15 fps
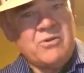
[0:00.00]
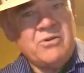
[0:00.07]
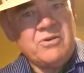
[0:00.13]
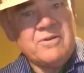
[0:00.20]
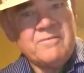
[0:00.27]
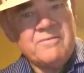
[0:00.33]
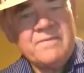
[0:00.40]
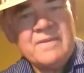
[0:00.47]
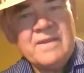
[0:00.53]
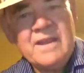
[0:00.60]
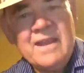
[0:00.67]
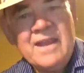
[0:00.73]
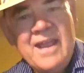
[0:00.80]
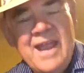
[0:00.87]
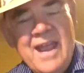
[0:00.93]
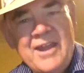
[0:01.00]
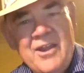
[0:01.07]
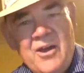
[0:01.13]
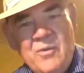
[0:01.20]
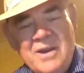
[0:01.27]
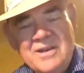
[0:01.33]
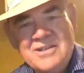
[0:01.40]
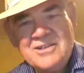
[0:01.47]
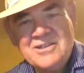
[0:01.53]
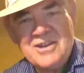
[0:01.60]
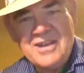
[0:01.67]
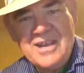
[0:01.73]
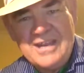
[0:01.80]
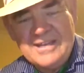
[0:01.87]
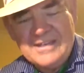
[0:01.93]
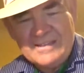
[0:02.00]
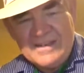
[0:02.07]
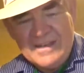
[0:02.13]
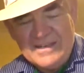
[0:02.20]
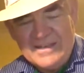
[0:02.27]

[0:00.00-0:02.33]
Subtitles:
good. And I went to Dunedin